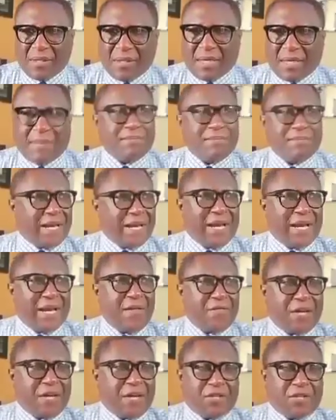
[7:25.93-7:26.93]
a
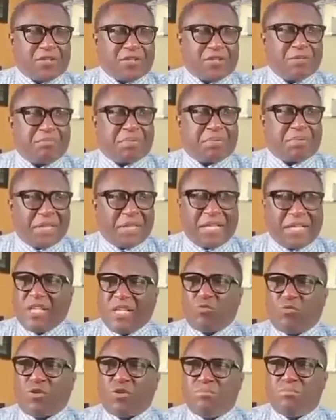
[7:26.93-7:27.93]
man that is
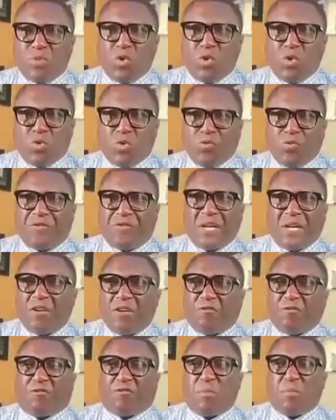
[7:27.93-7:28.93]
completely removed
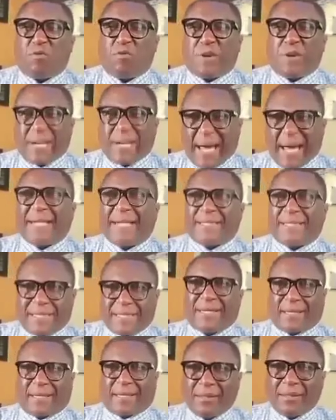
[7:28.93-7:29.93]
from
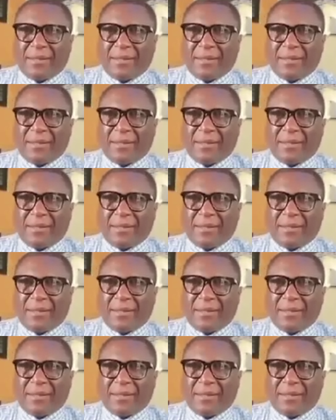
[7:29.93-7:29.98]
reality.